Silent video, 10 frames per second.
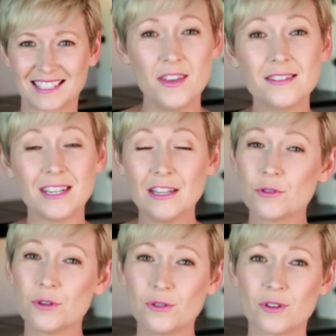This
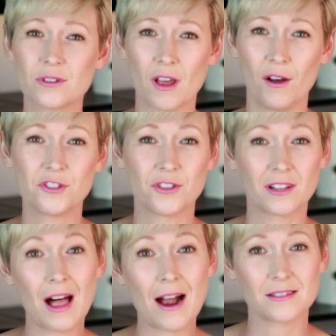introduce yourself to the
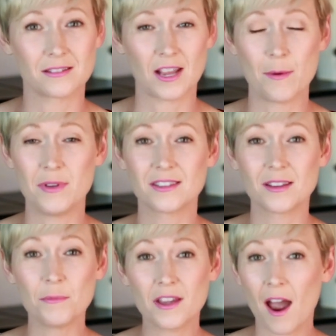class assignment is
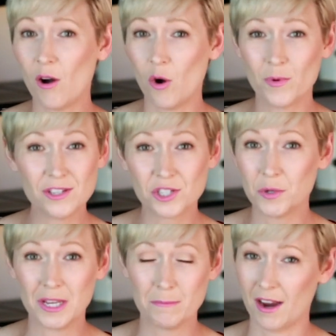something I always
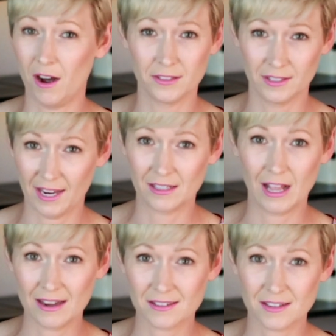do in my online
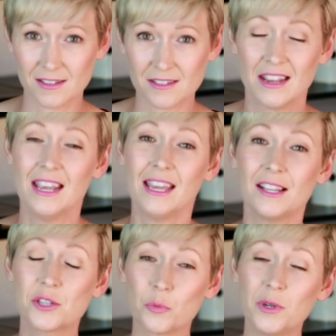classes.
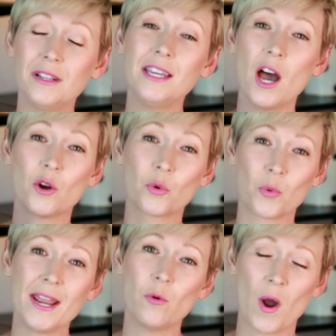It's a really
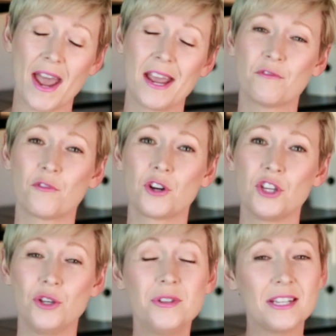great way for
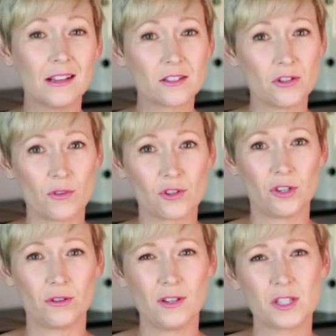you to get to know the
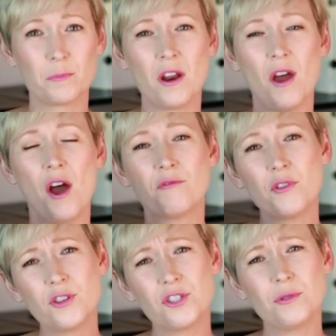students, but
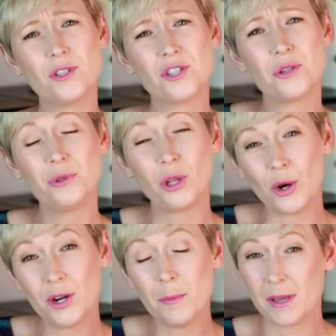for the students to
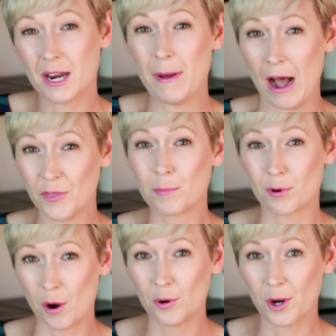learn a bit about the
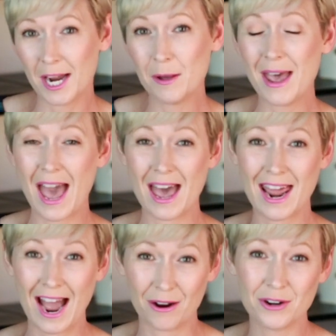program and
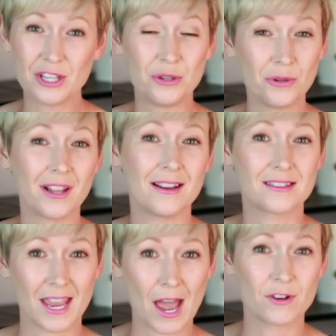how to
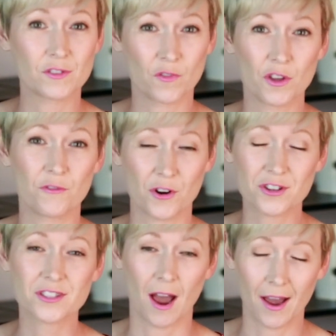utilize Canvas for the
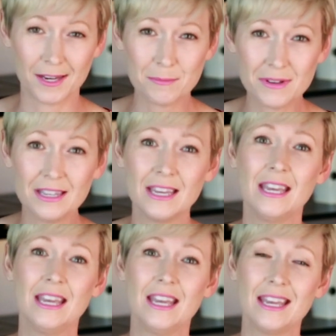first time,
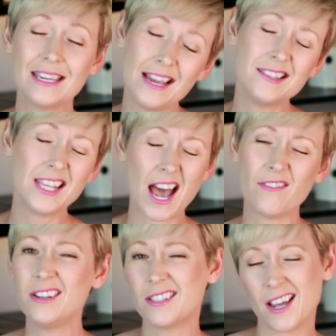in case they
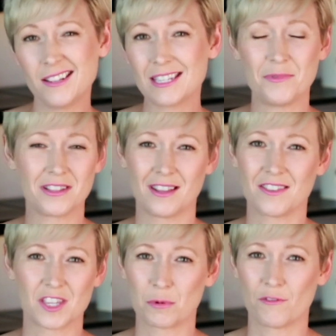haven't done something
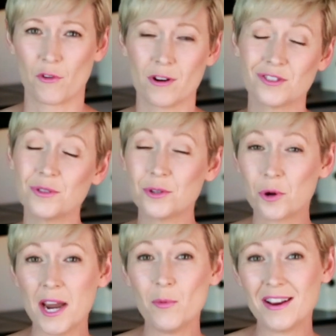like this before. So it's a
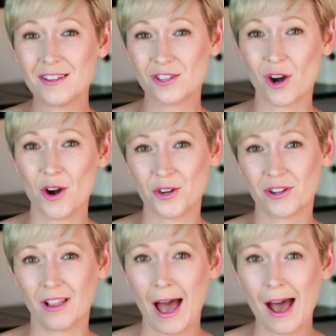great way to start your
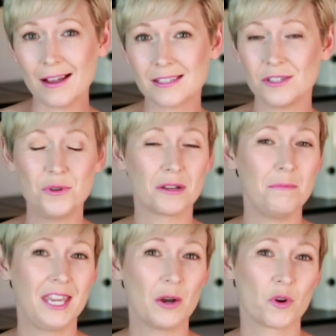class. You can
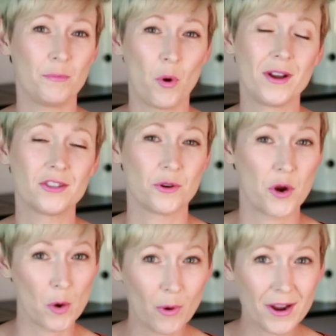make it worth points or
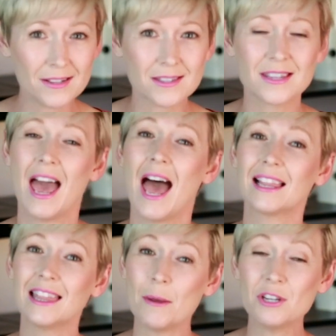no points.
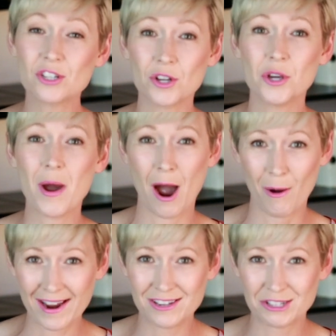Let me show you
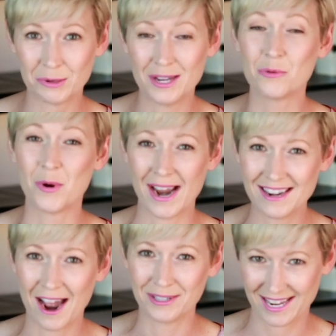how I do it right
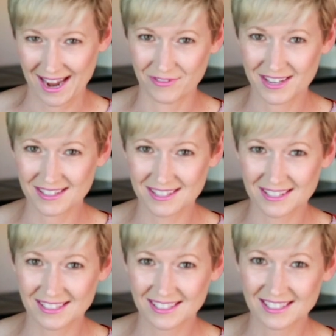now in
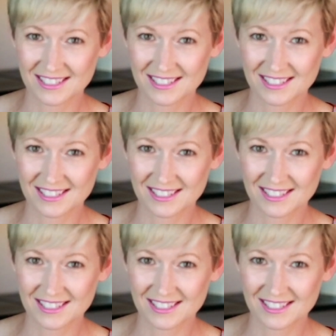Canvas.